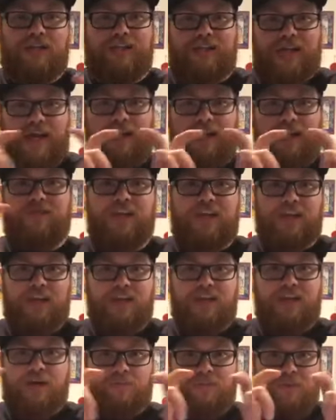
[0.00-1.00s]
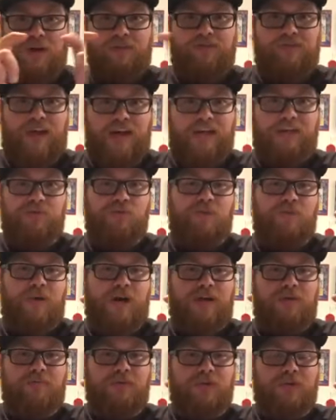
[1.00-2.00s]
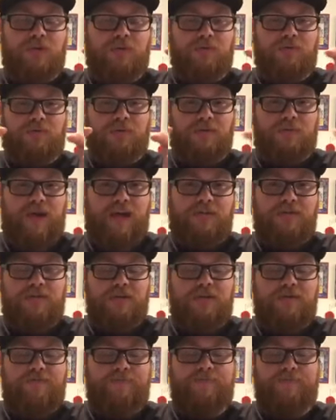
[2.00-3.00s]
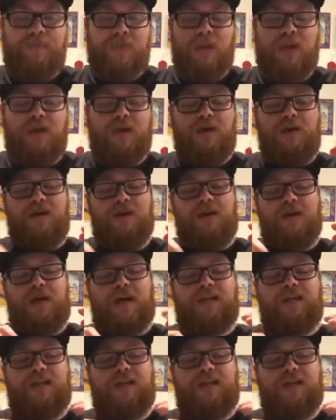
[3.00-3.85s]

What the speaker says: elevated above the actual bottom of the mash tun. And